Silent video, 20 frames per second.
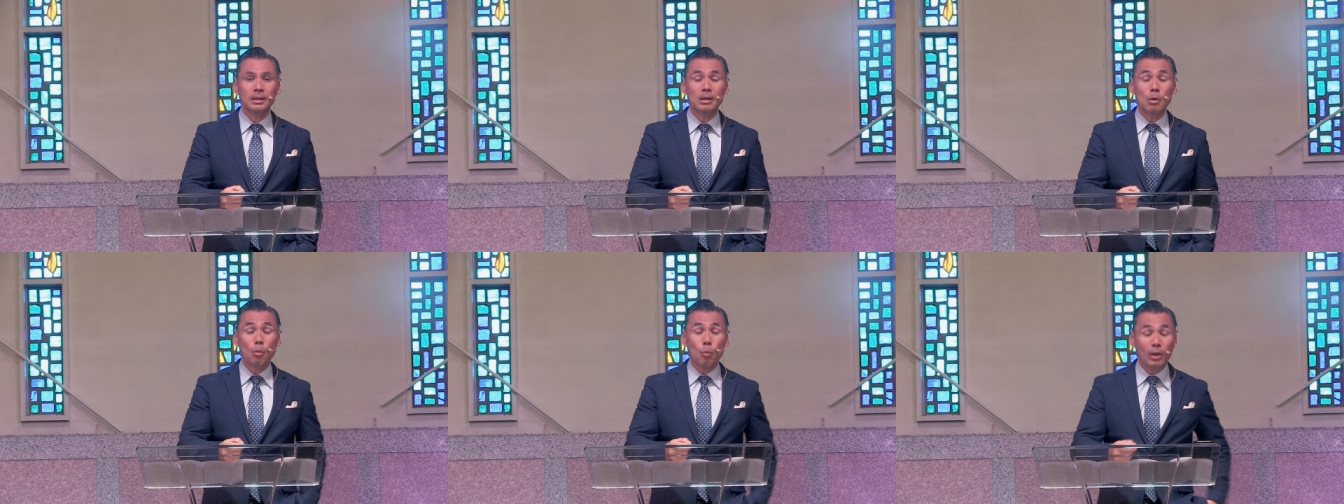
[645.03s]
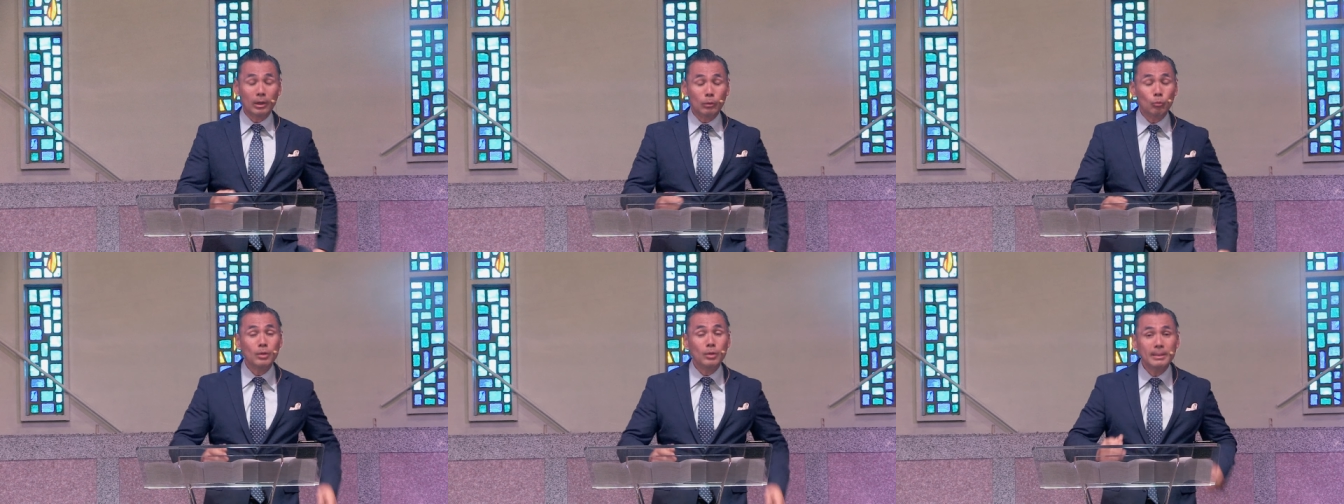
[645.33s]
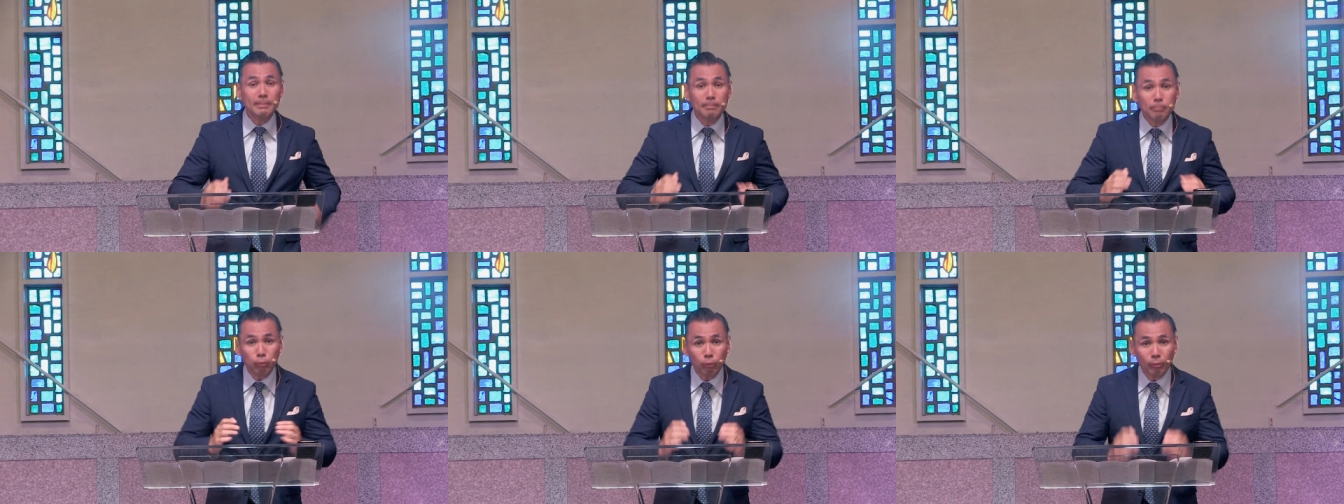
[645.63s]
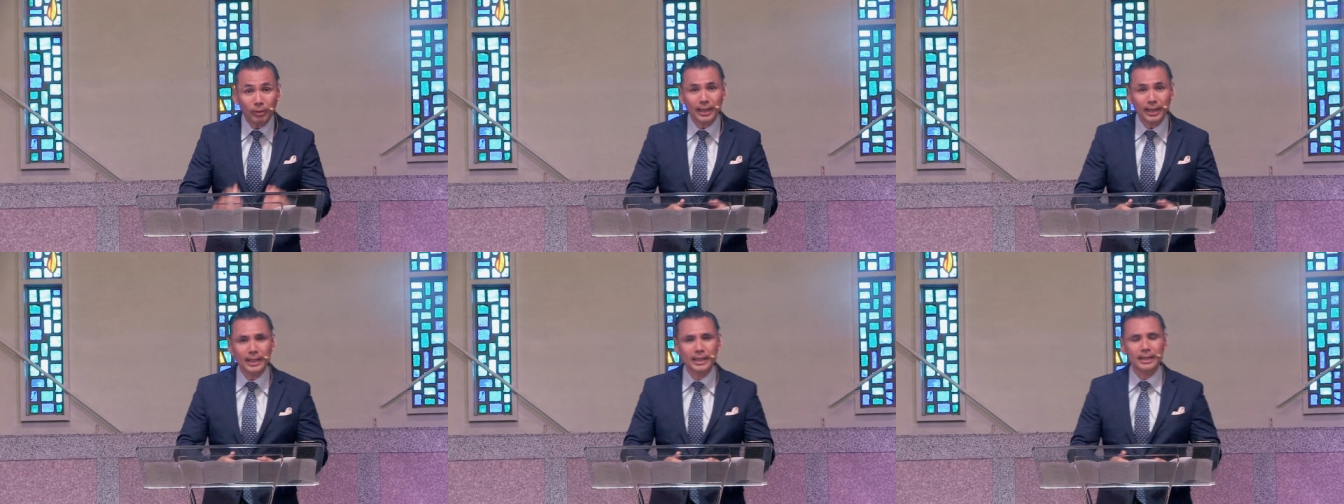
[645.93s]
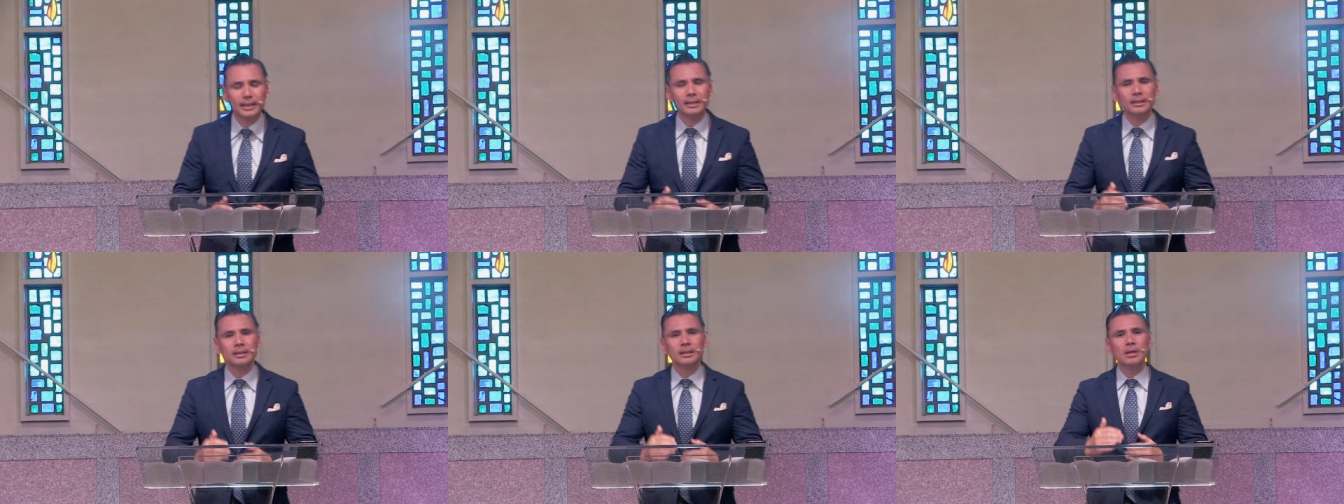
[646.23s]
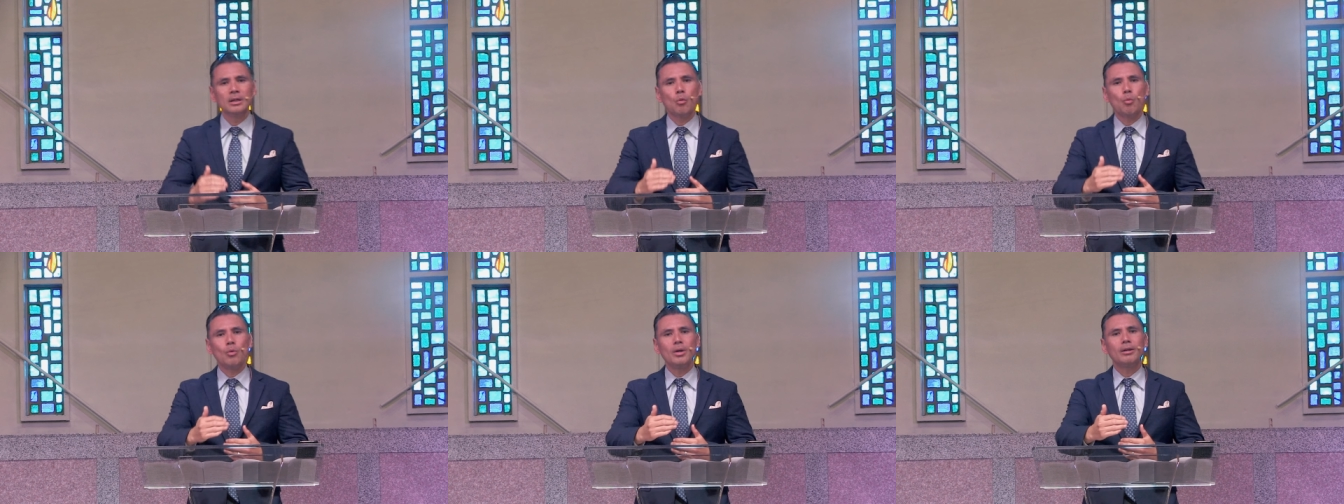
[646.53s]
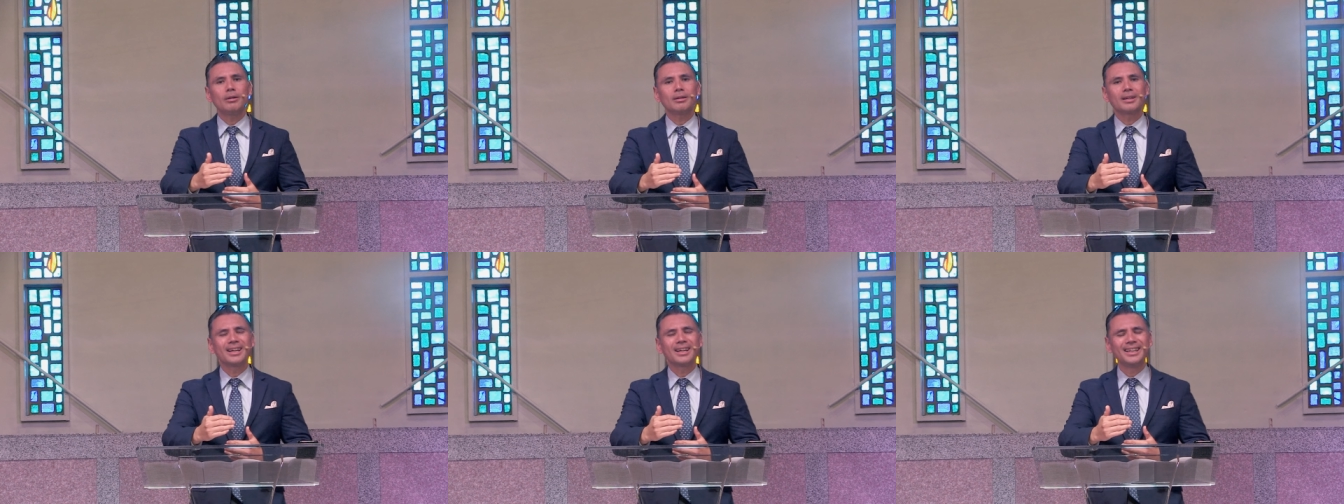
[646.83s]
When we pray, we
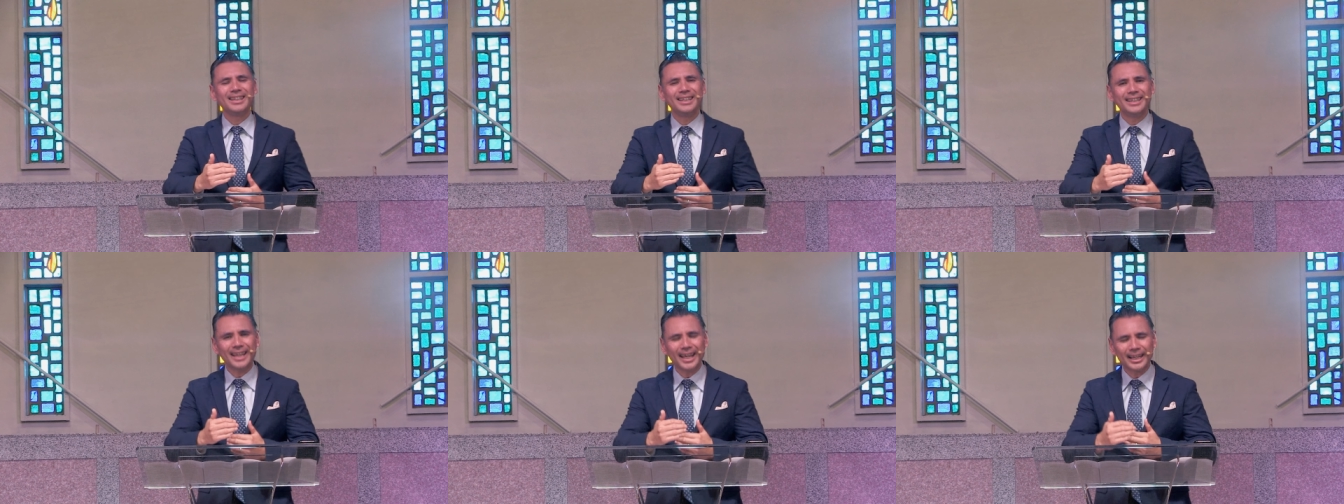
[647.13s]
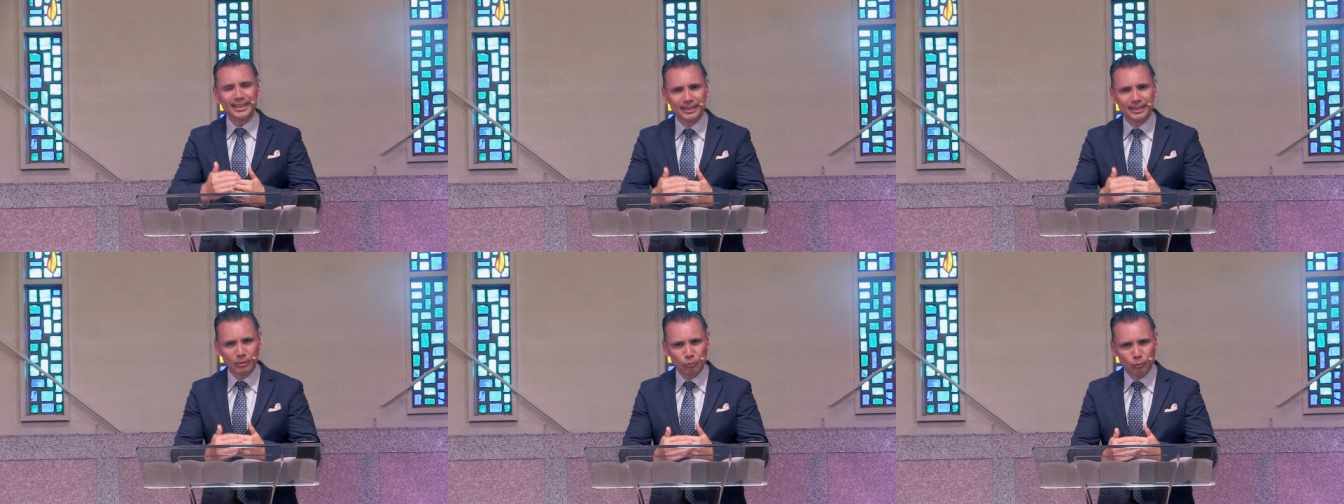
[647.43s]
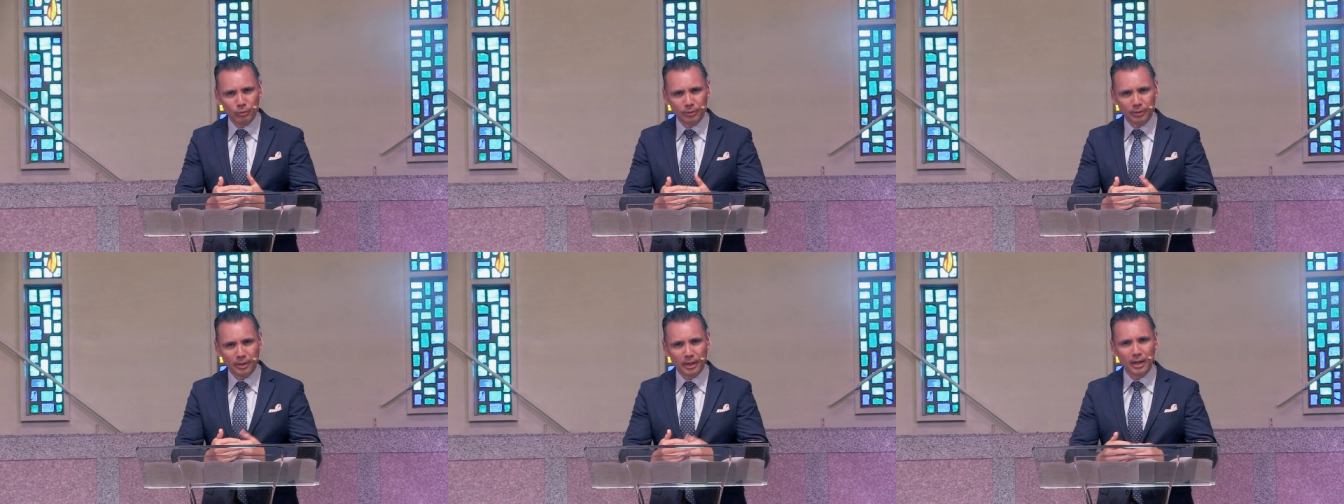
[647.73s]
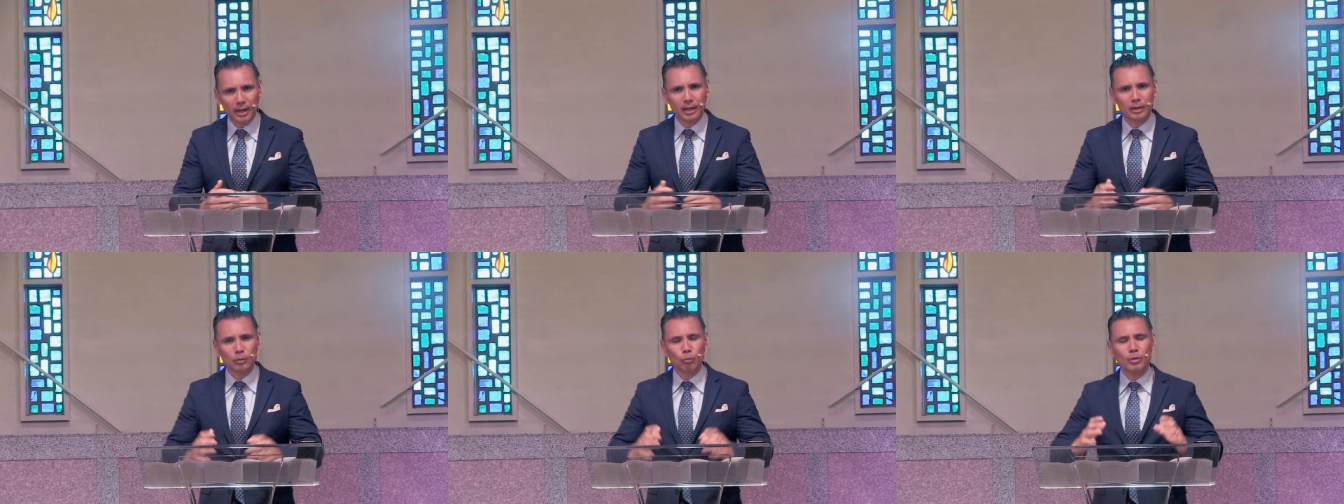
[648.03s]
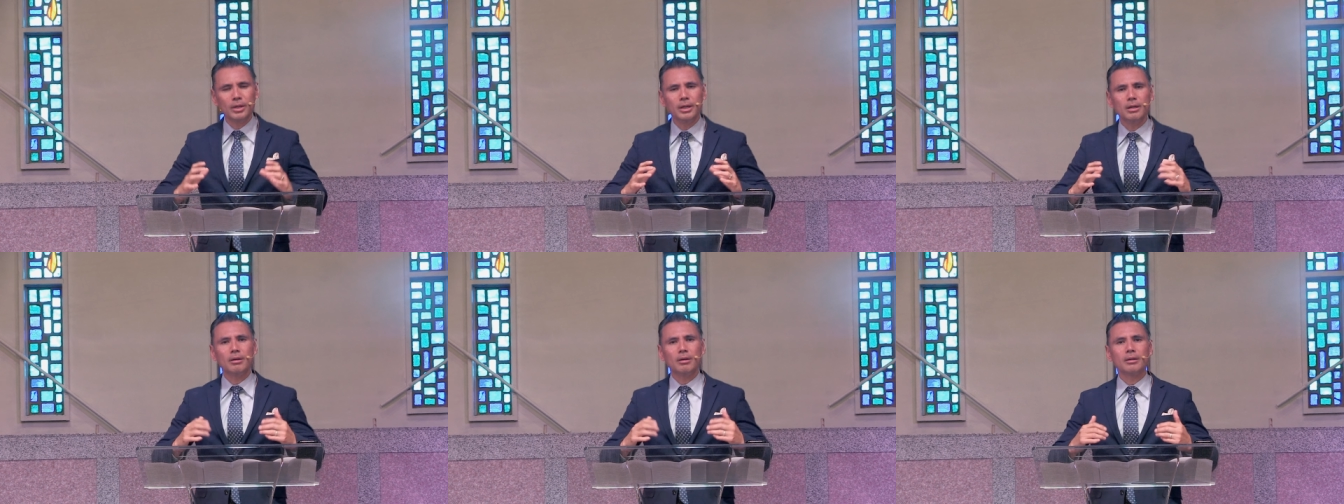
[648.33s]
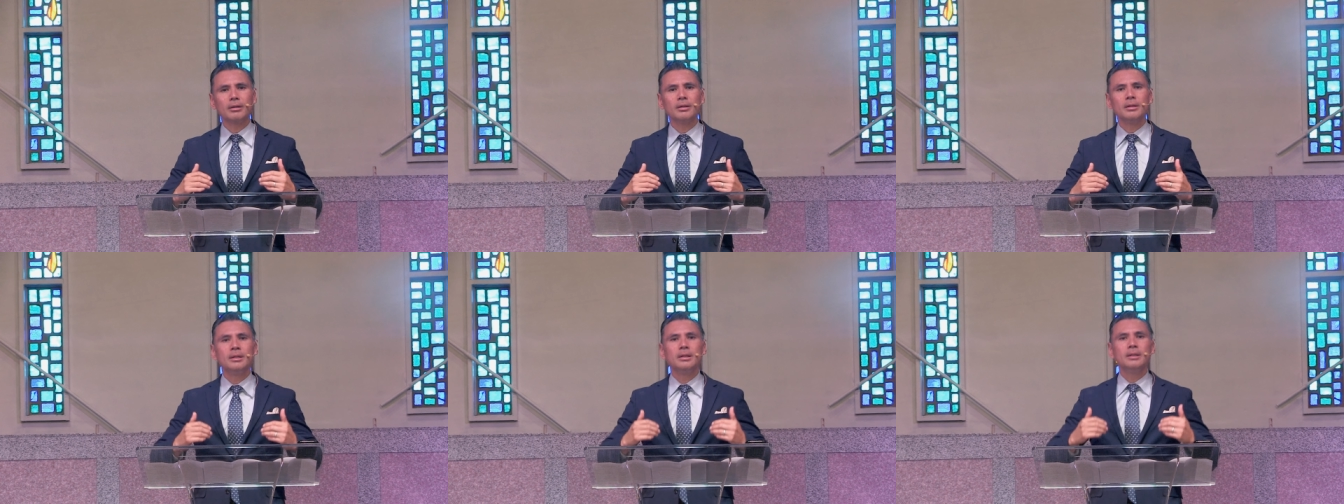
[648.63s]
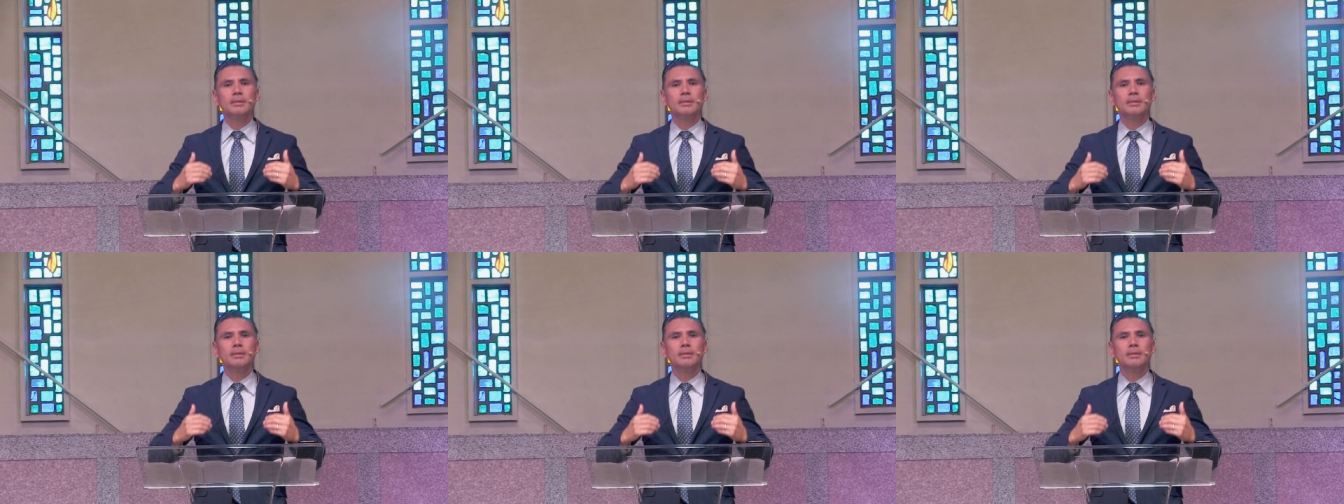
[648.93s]
are connecting with God. We are